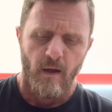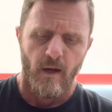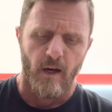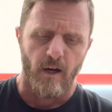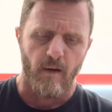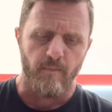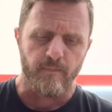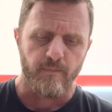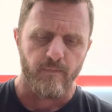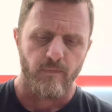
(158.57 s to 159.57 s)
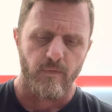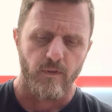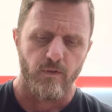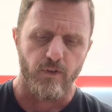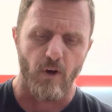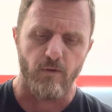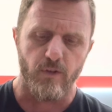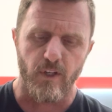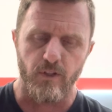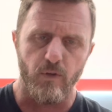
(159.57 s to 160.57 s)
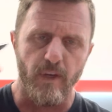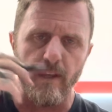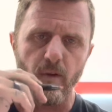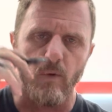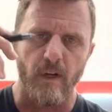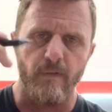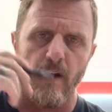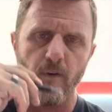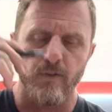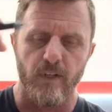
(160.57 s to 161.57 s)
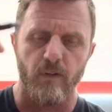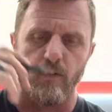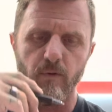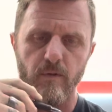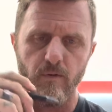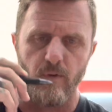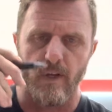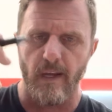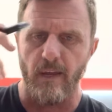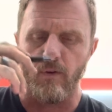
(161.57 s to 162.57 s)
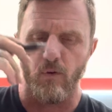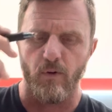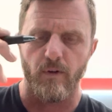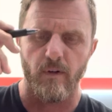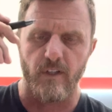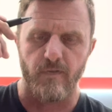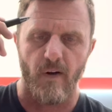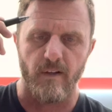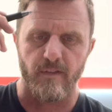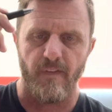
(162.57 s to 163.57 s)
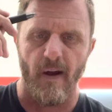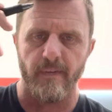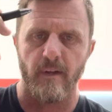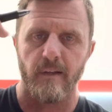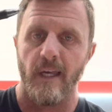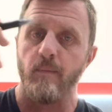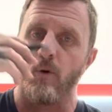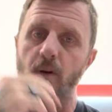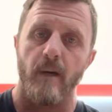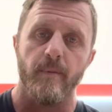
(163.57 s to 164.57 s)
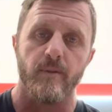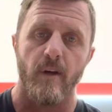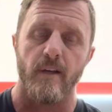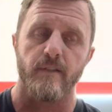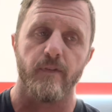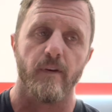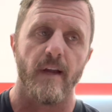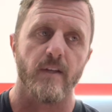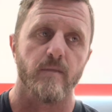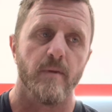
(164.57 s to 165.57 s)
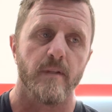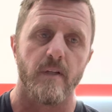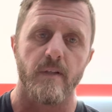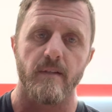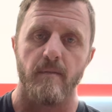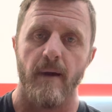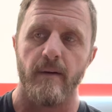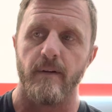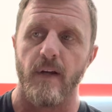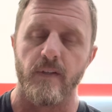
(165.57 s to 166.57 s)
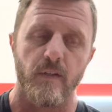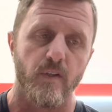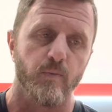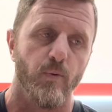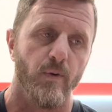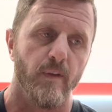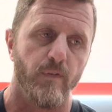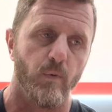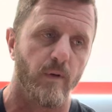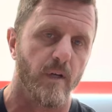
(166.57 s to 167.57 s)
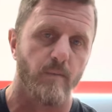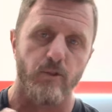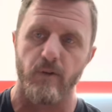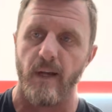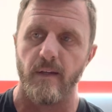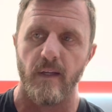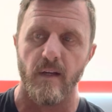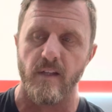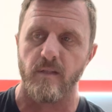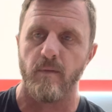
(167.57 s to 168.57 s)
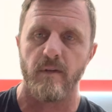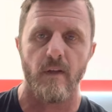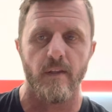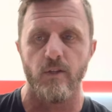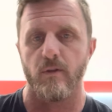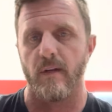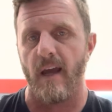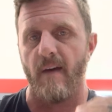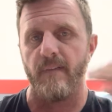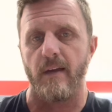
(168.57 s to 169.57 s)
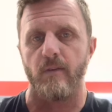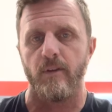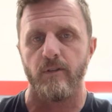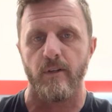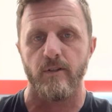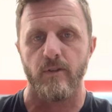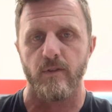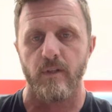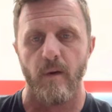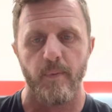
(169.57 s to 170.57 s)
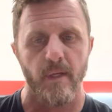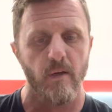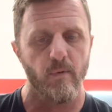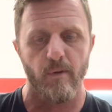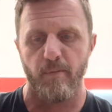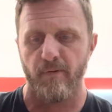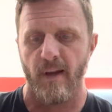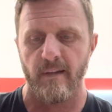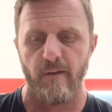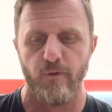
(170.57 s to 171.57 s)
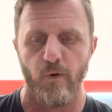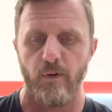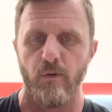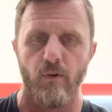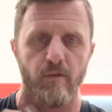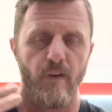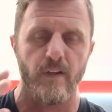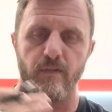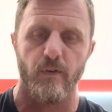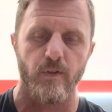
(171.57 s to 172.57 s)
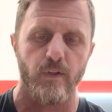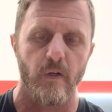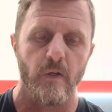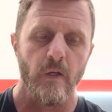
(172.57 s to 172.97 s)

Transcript: So you could do either one of those in either order as far as filing the claim or coming to us for an estimate. It doesn't matter to us at this point. If you want to come straight and get an estimate and then you can have that going to your insurance company, we will provide that for you, or vice versa.